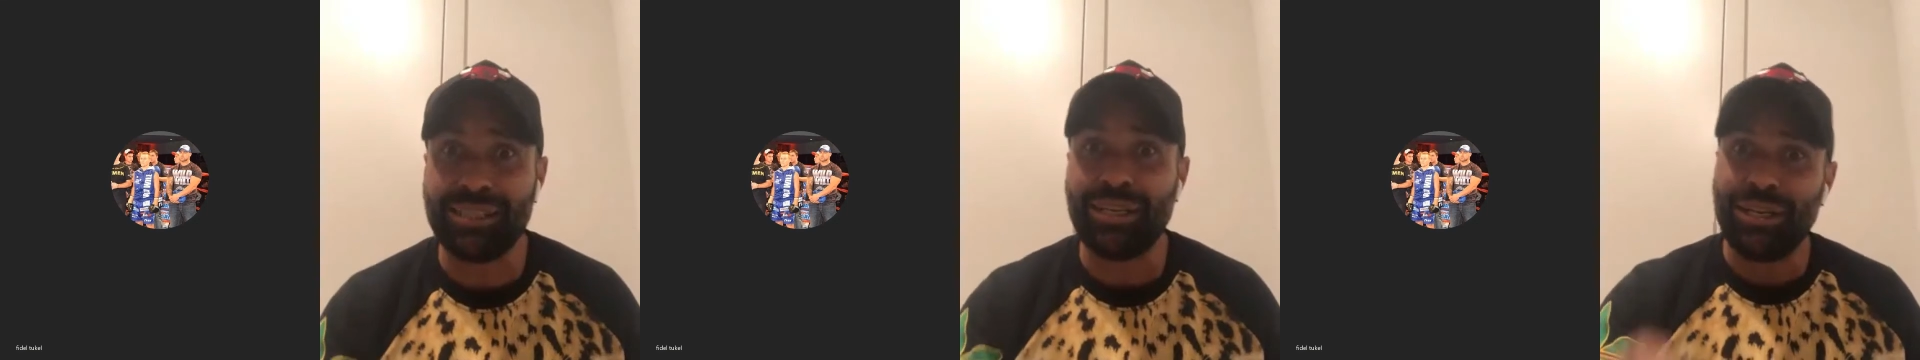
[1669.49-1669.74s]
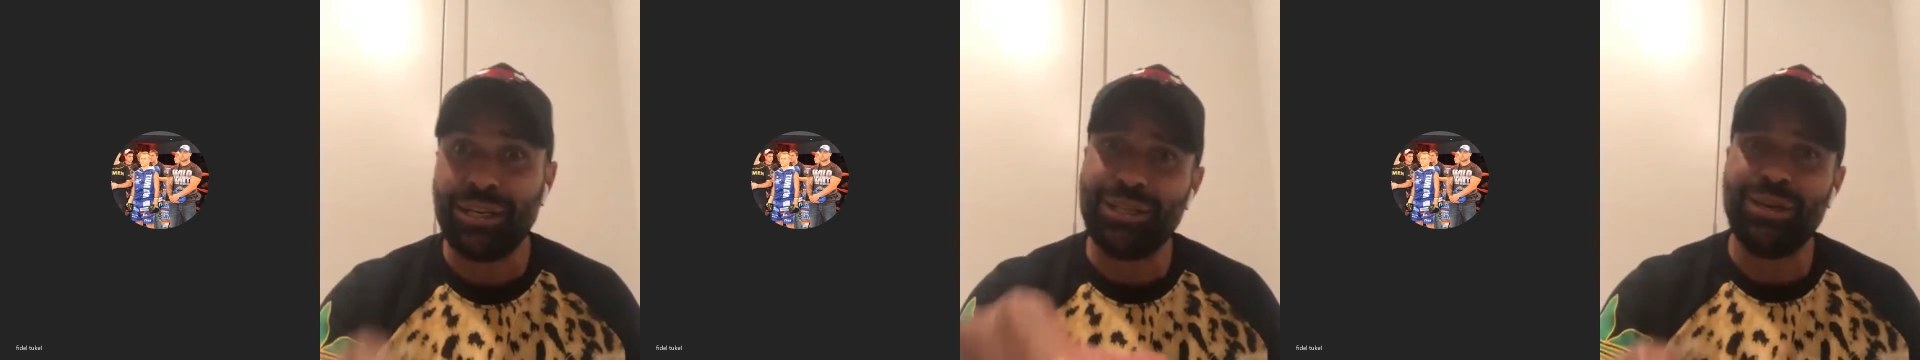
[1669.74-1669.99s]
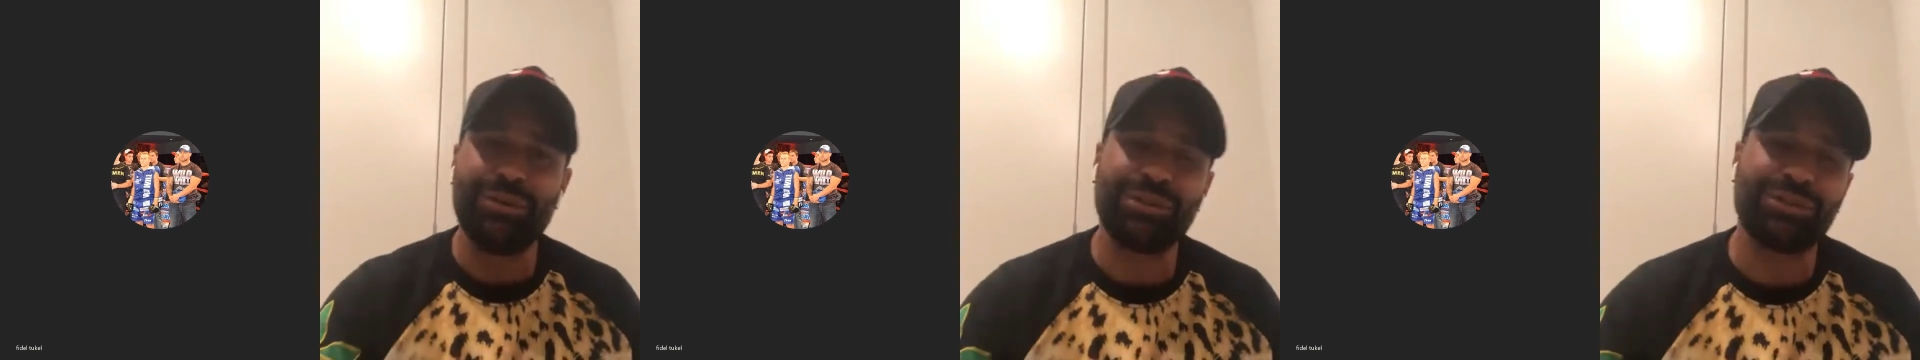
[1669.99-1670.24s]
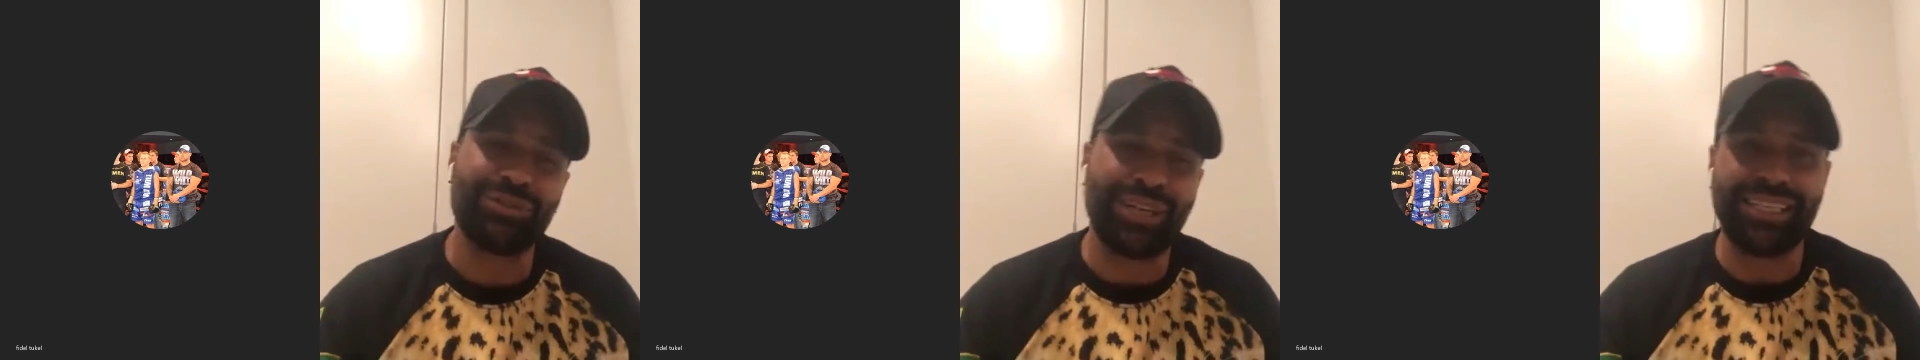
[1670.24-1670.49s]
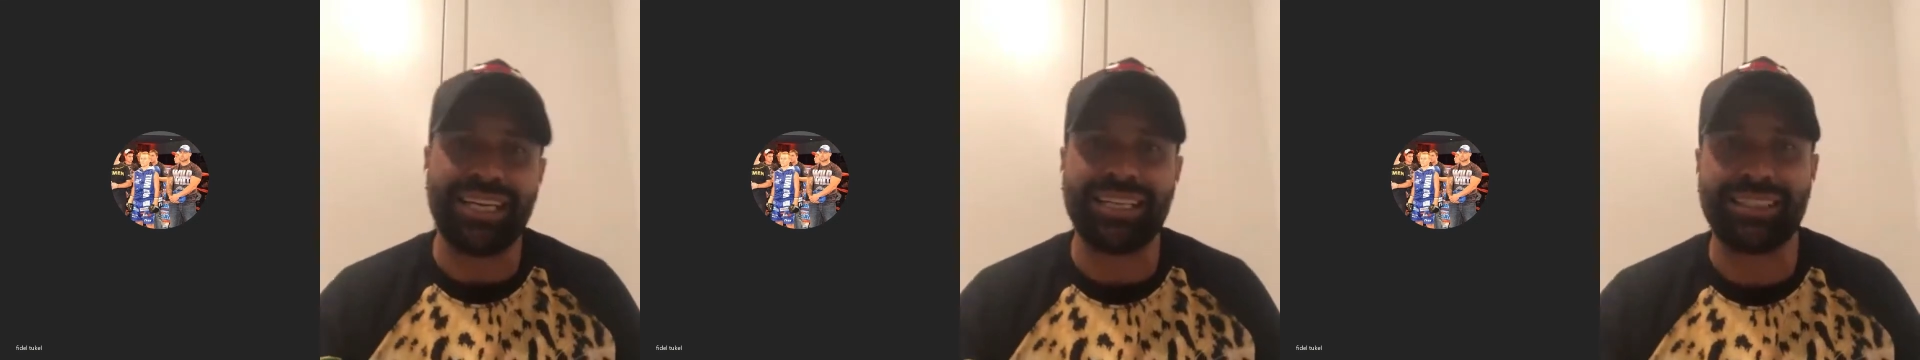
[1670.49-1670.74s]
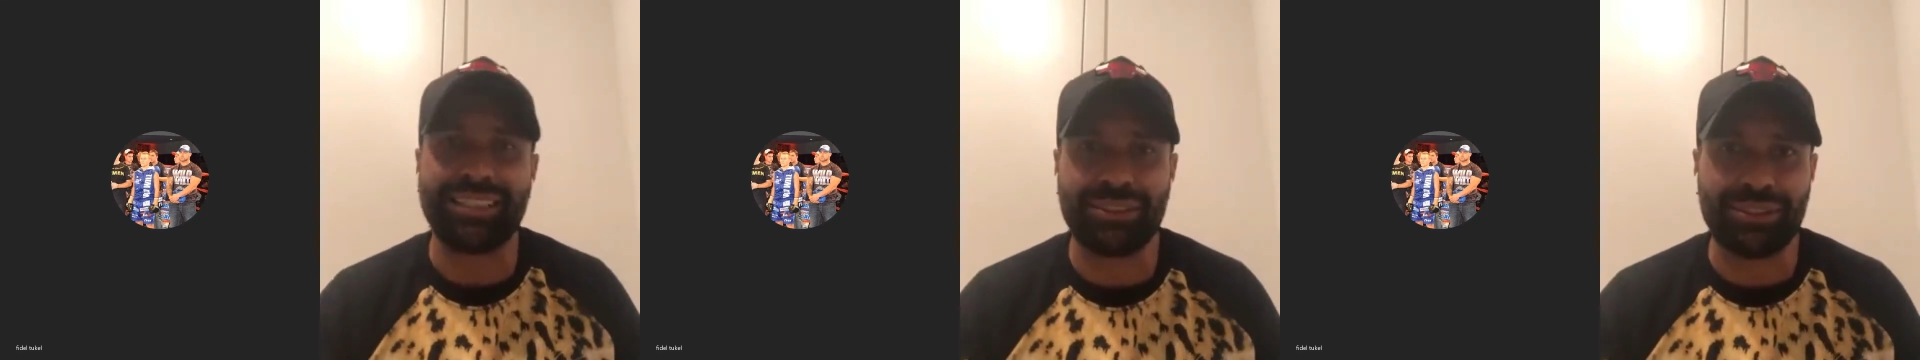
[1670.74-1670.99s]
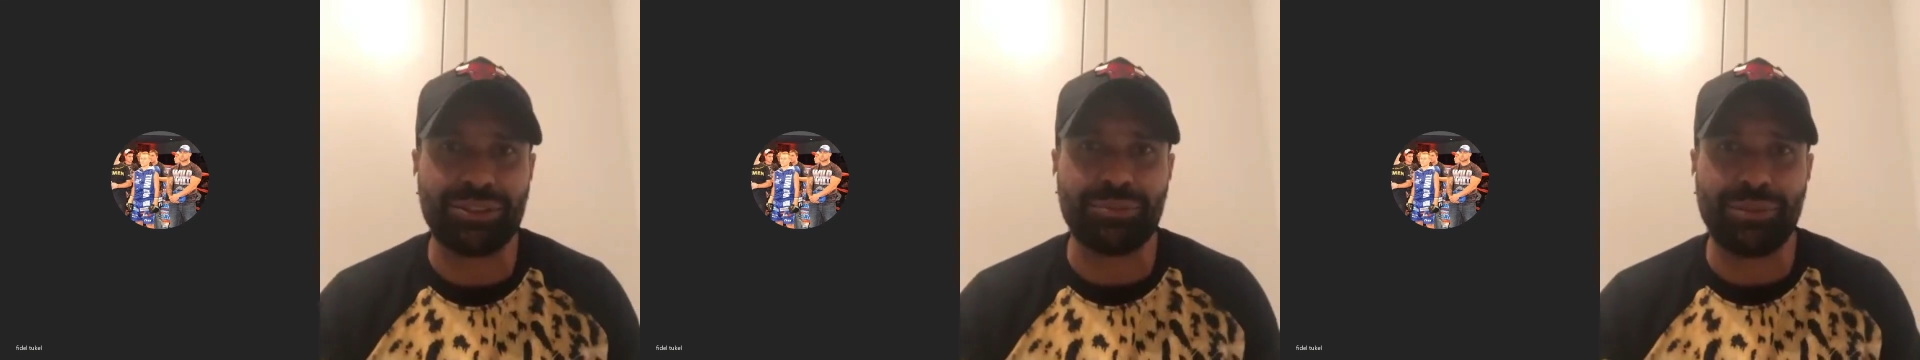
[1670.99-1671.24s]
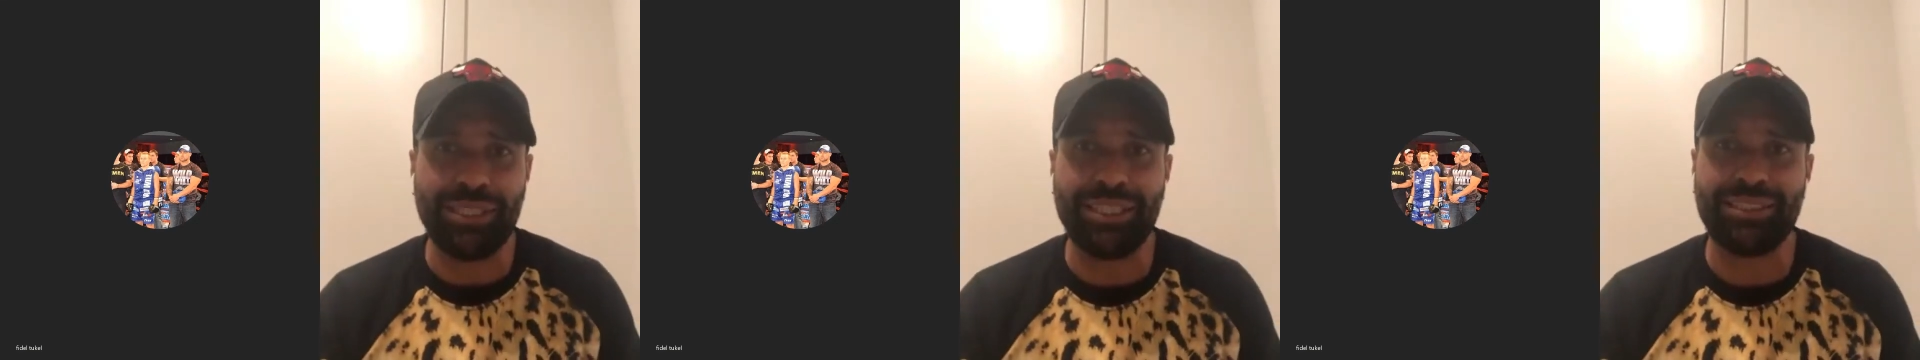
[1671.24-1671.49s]
And you know what was funny actually, because I
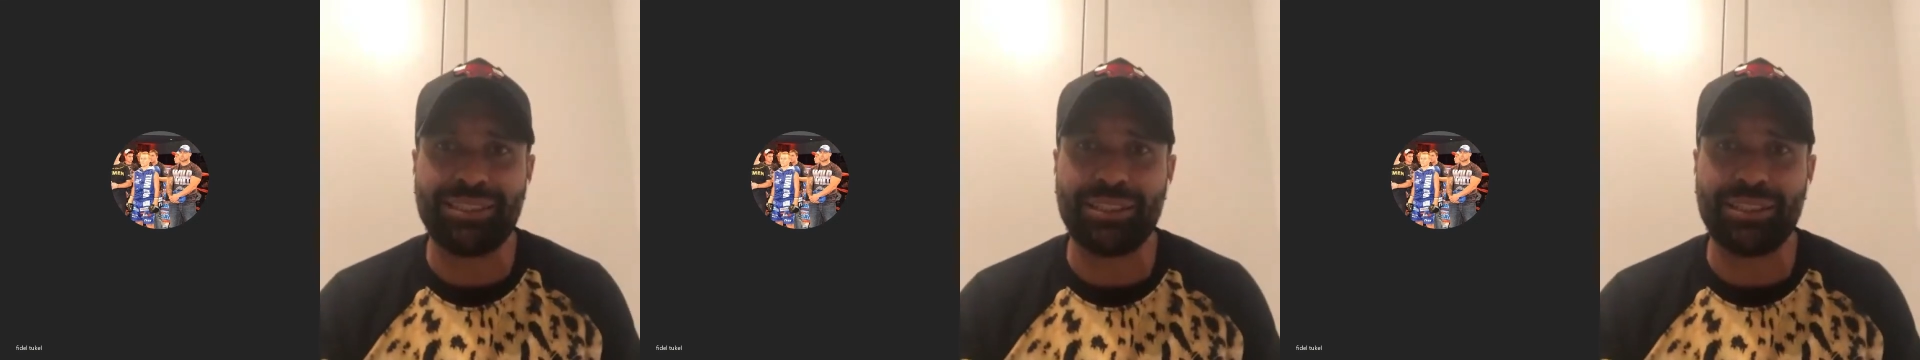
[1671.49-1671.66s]
was speaking